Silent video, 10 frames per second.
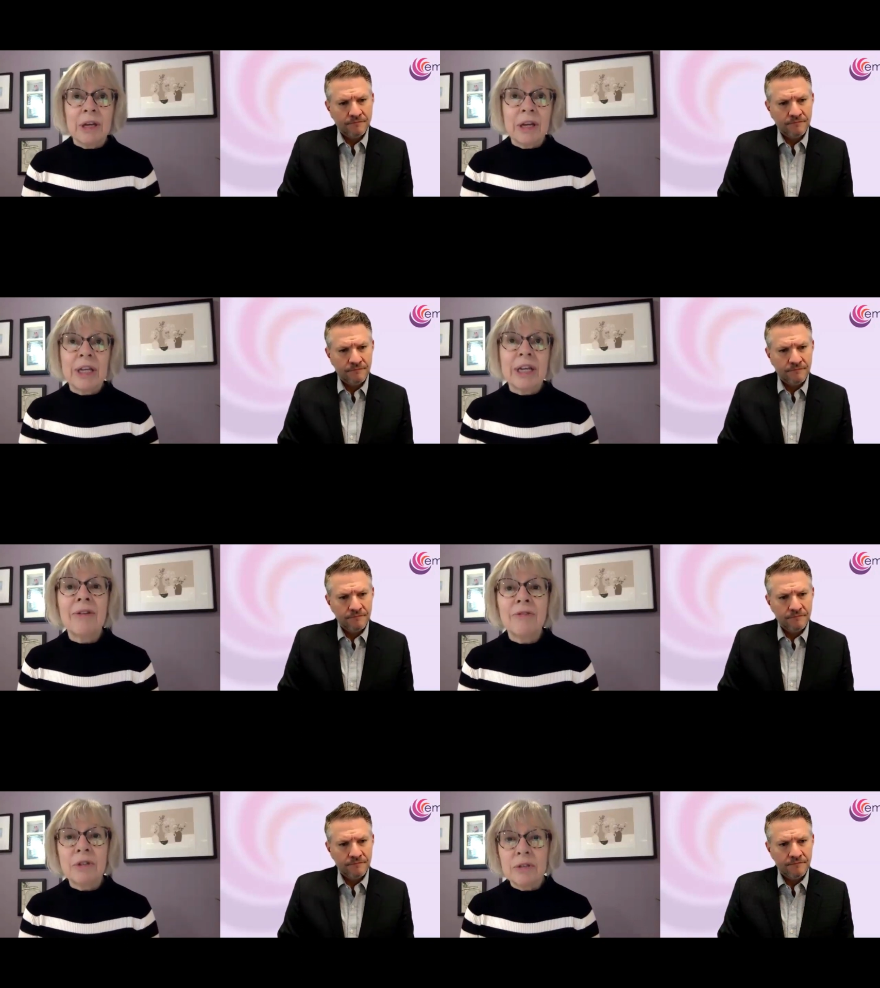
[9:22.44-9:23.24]

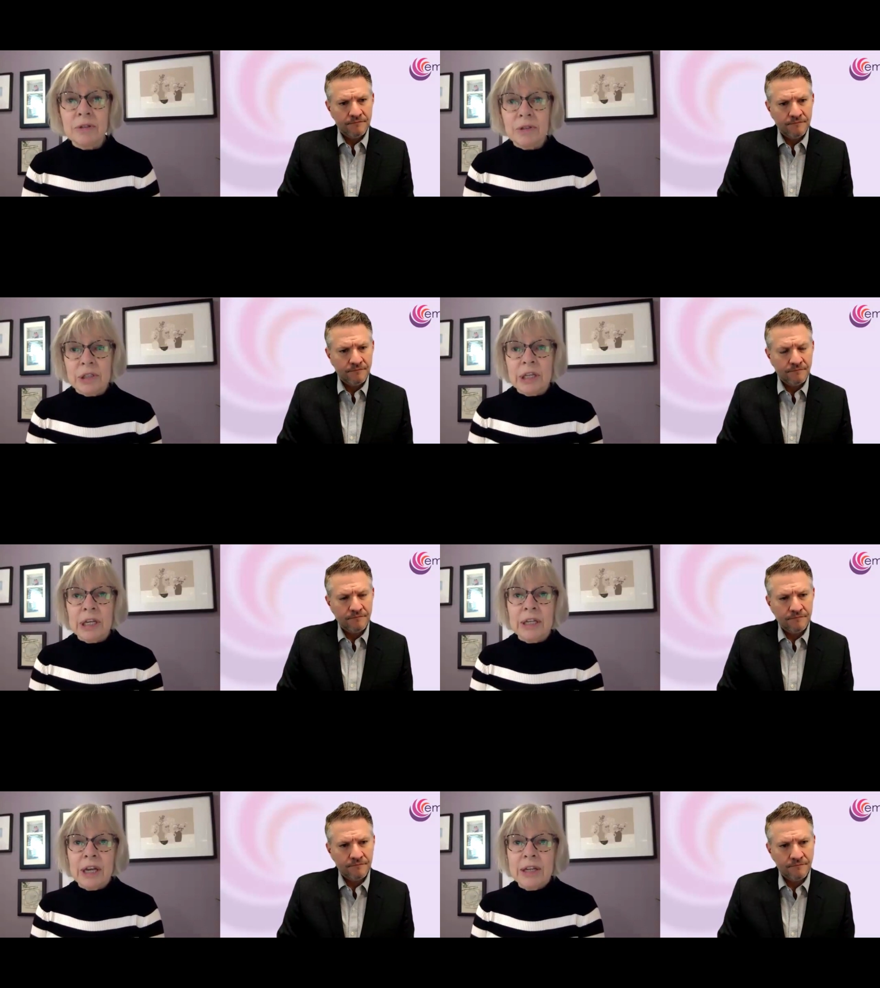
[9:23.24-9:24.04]
Speaker 1: levels
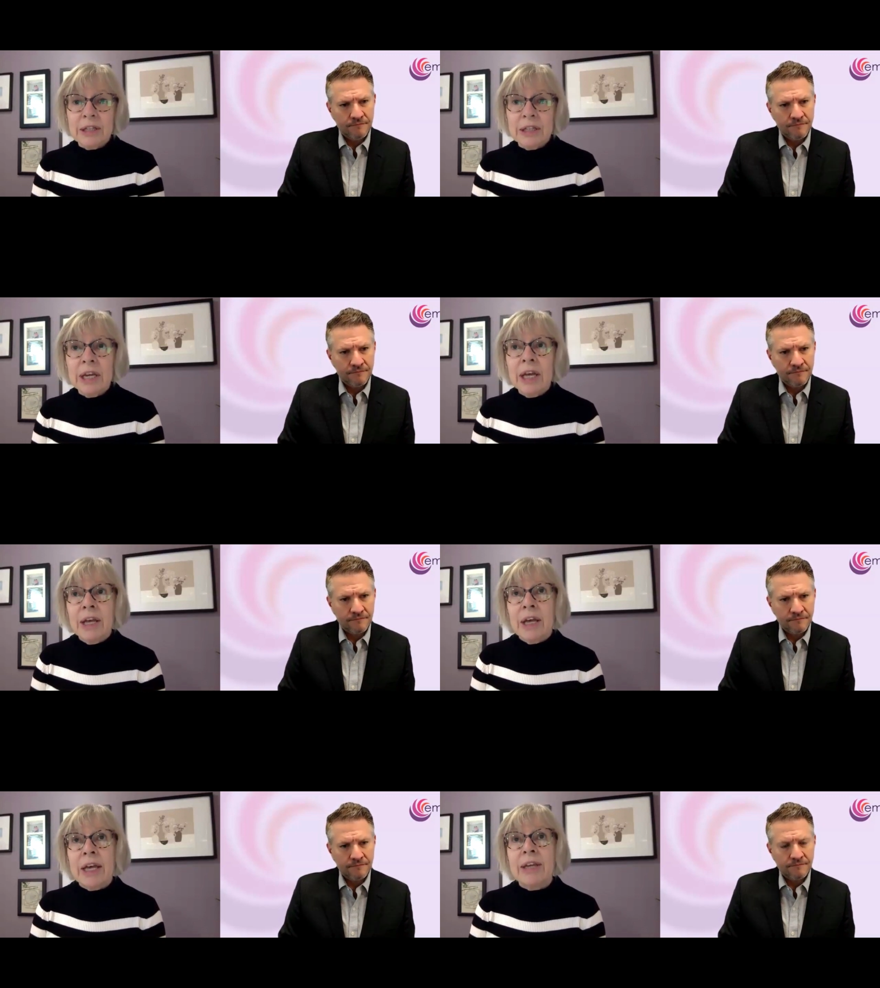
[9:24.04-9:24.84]
and
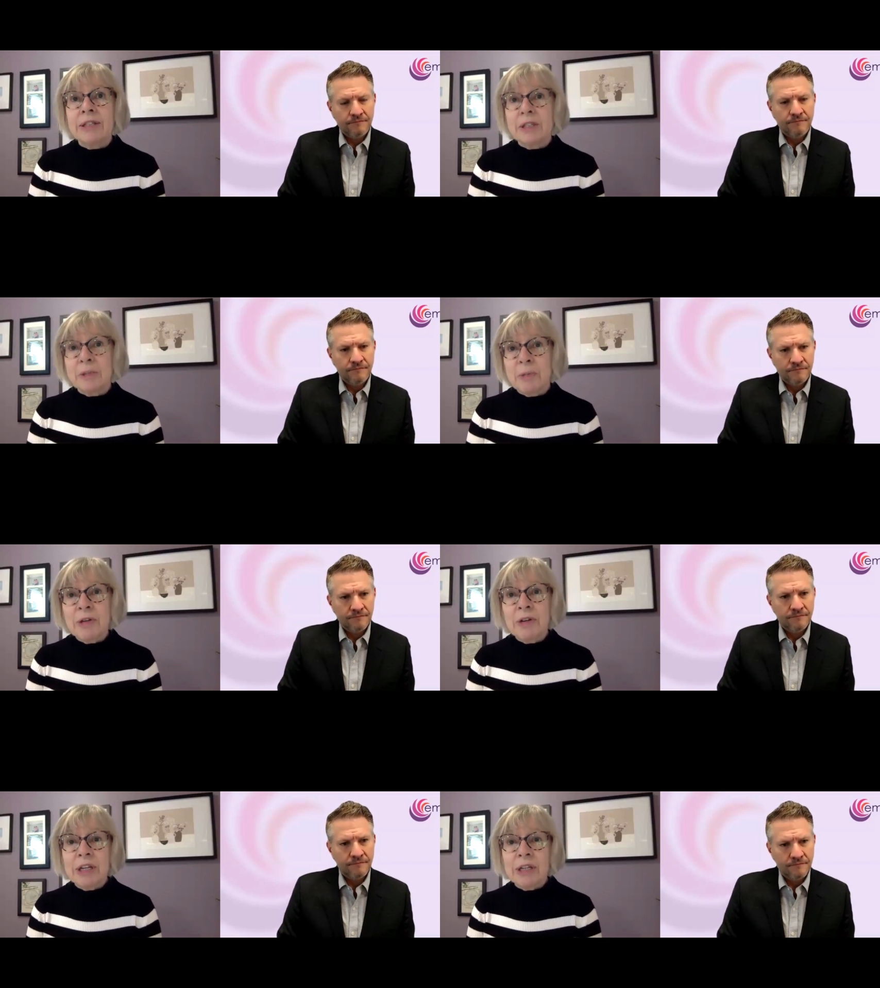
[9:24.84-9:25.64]

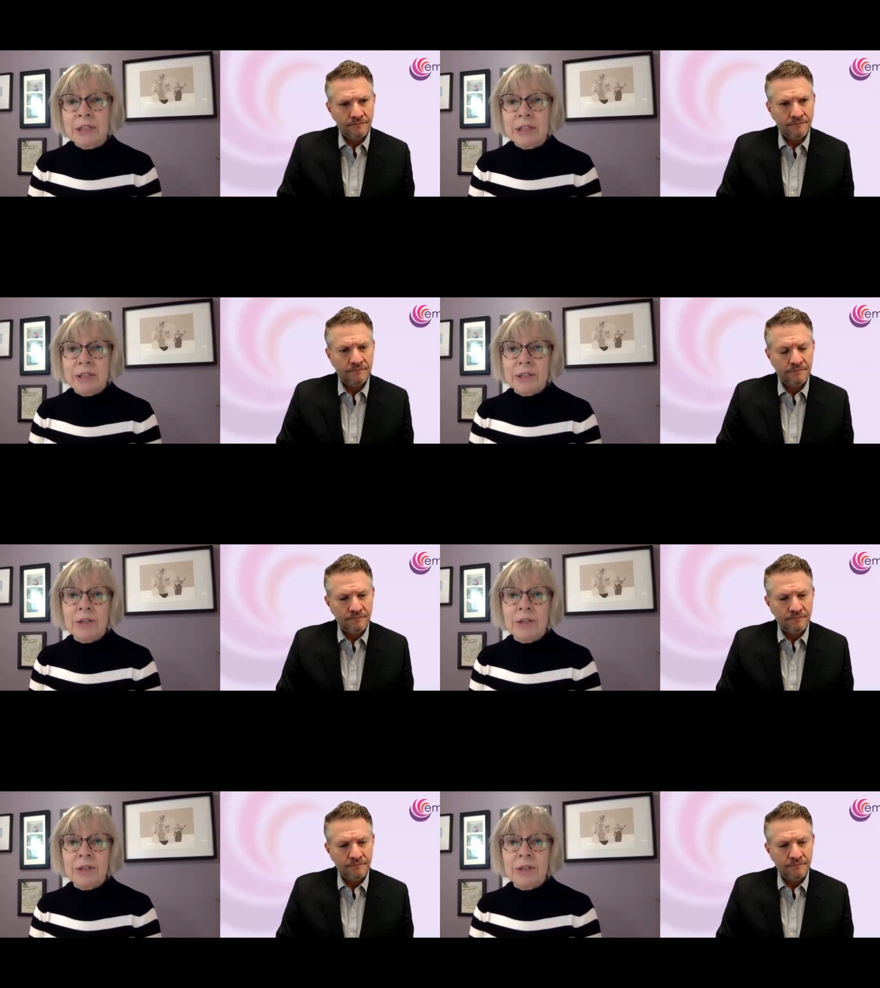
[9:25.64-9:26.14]
experiences.